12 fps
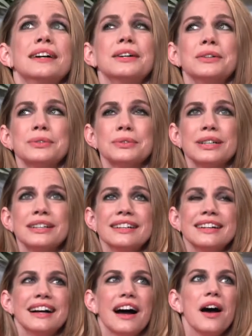oh,
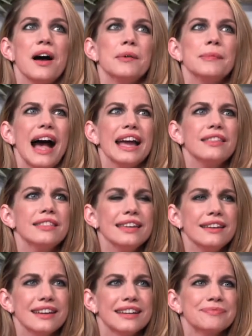um, I
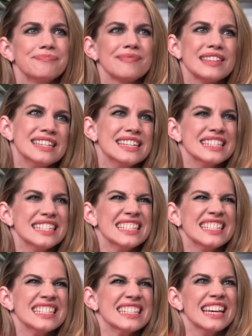think.
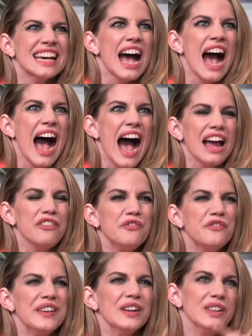I
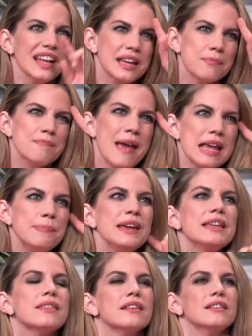feel like
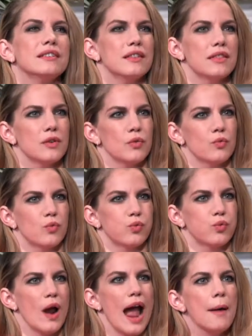maybe the the
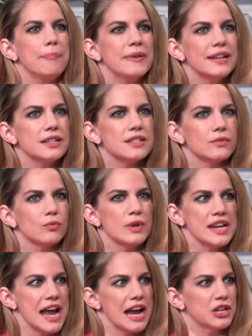rapid
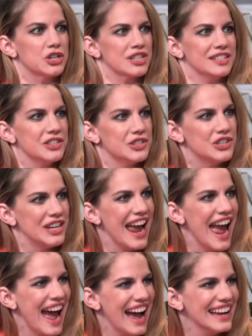reactions she
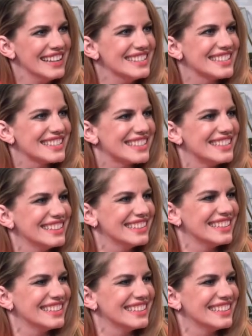has.